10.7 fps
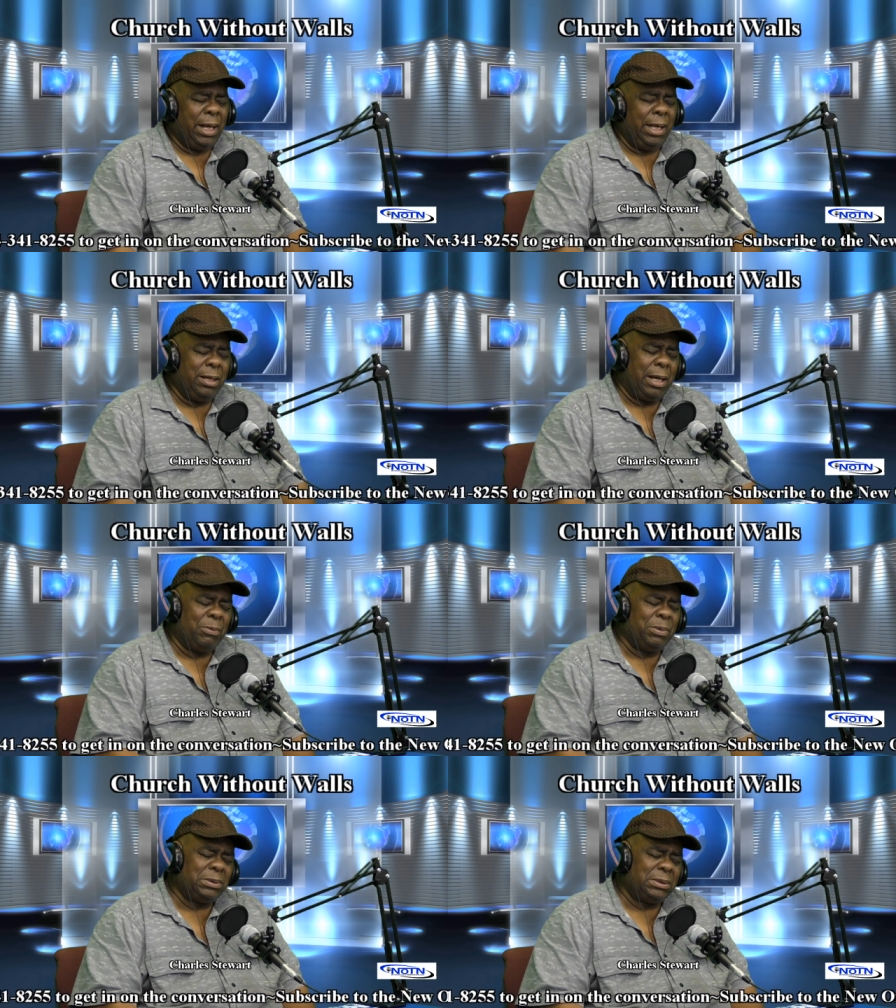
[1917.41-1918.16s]
and
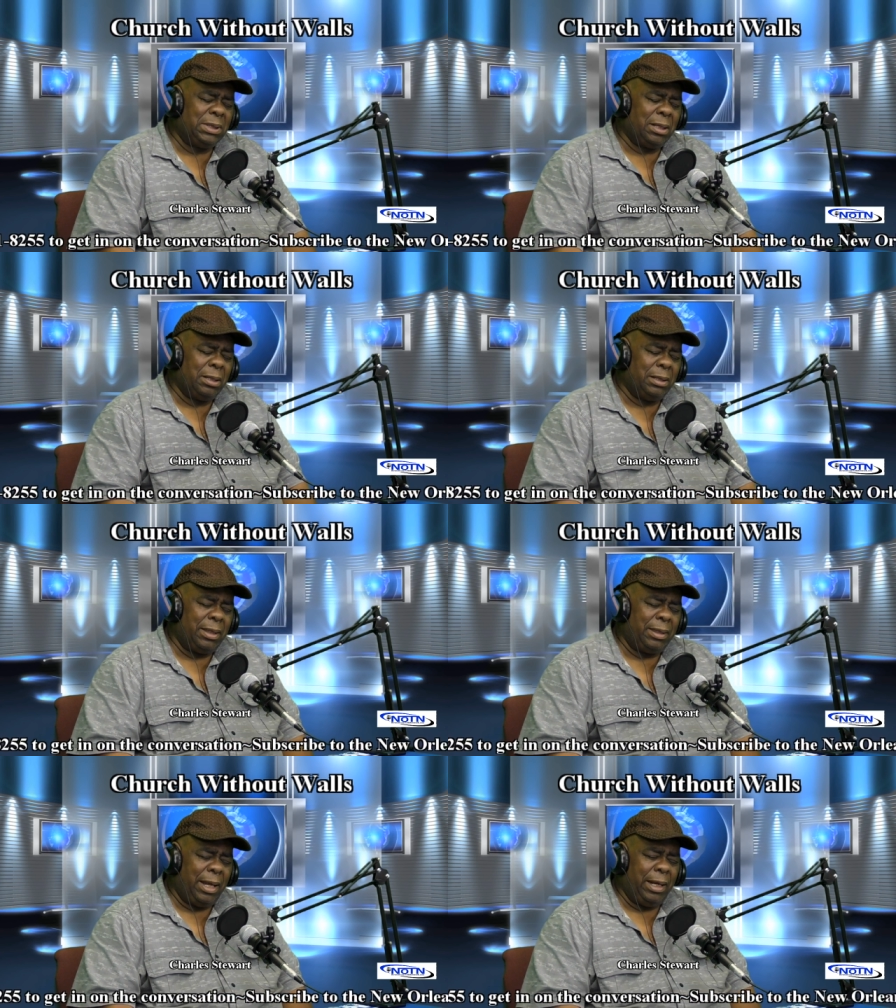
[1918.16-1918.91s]
I would
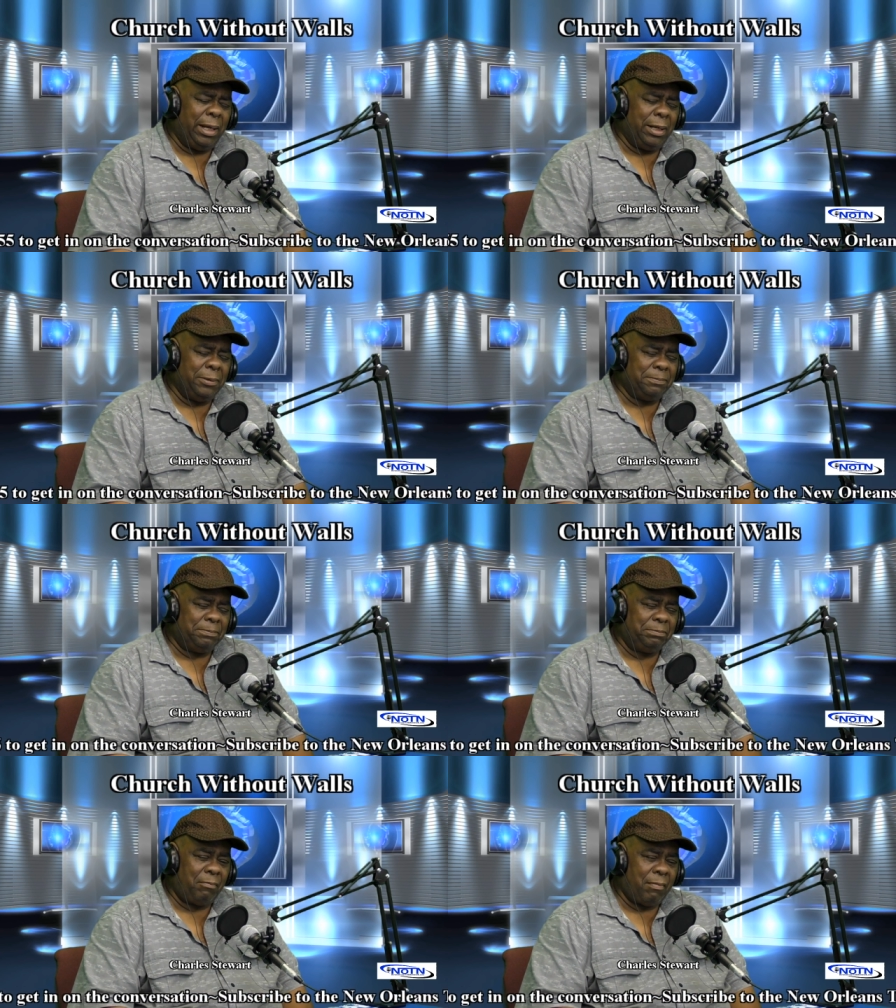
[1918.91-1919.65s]
start to
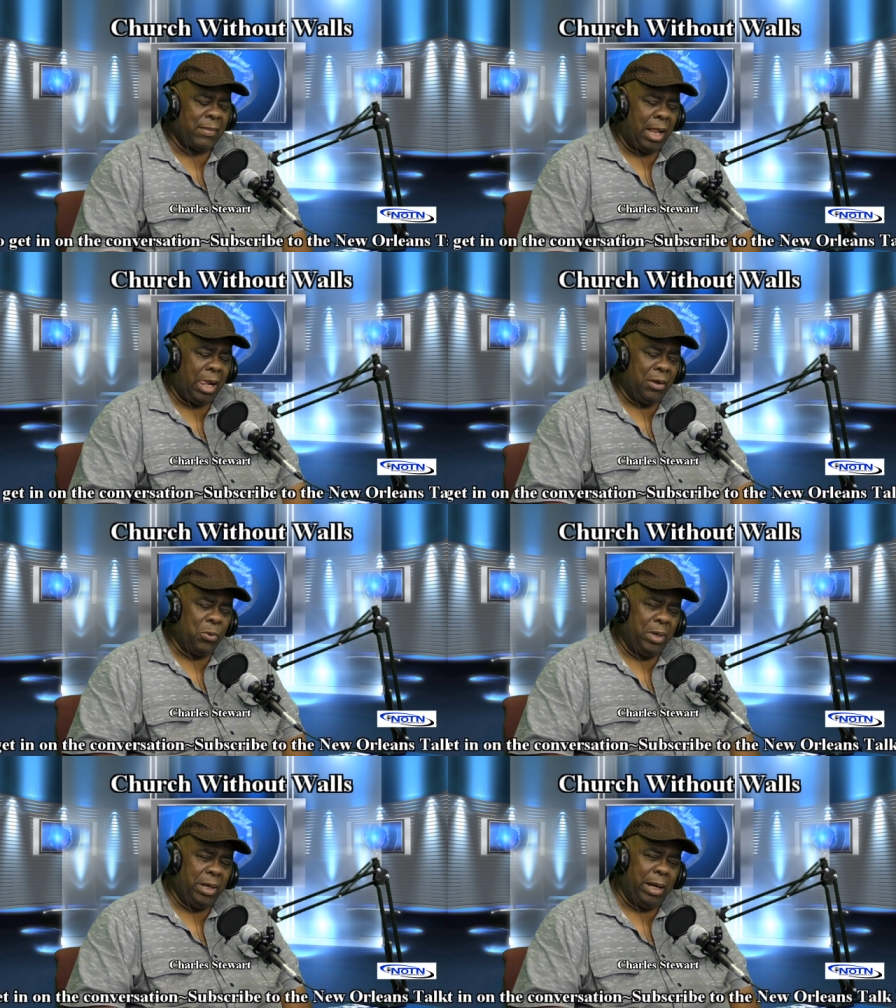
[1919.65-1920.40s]
thinking,
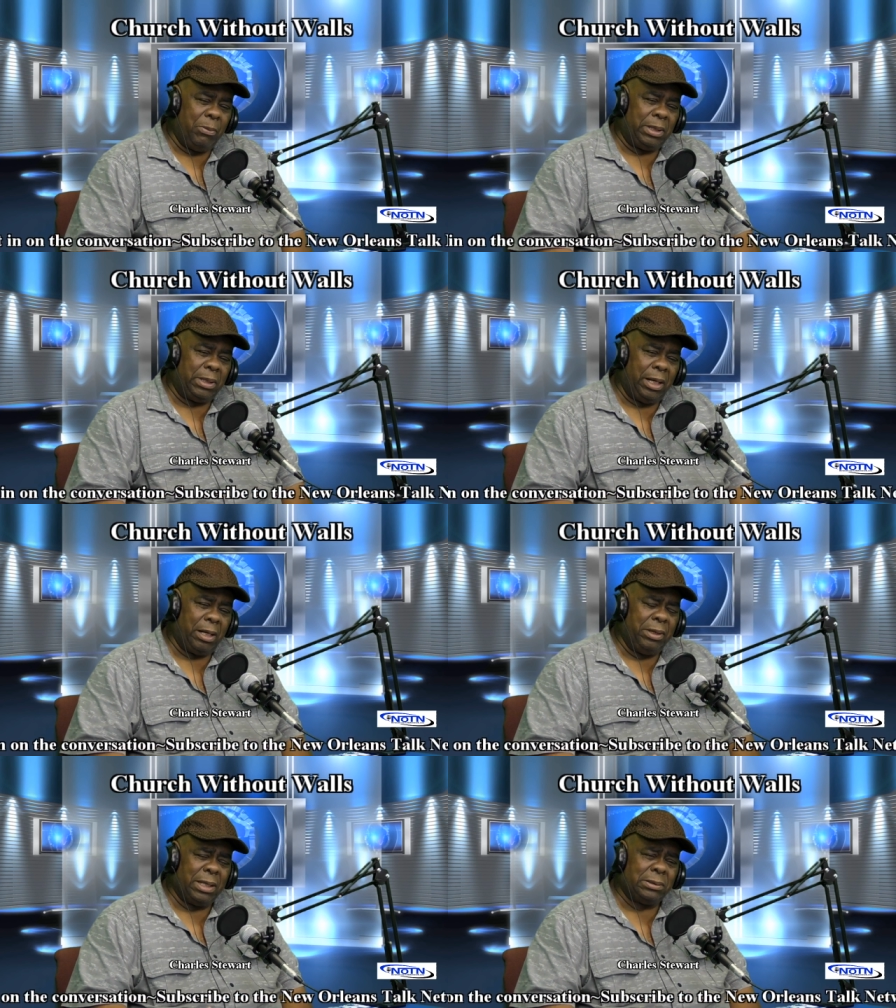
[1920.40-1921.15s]
when they would
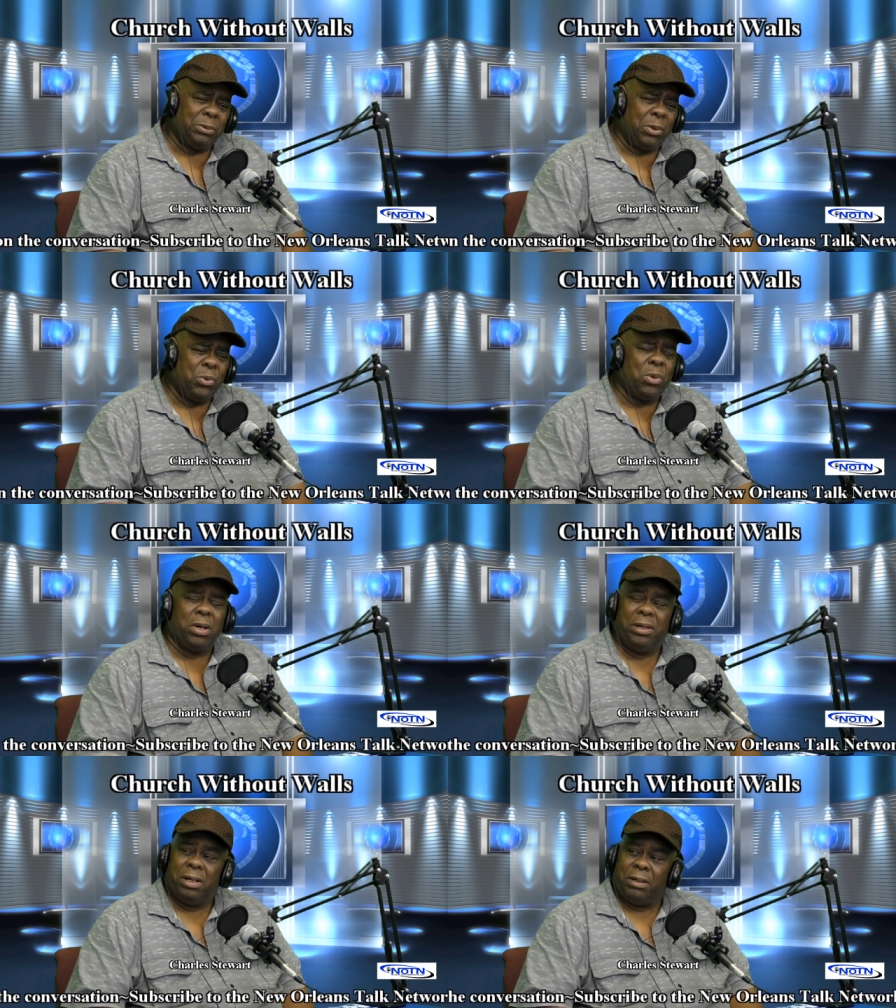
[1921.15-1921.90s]
tell you, I said, well, who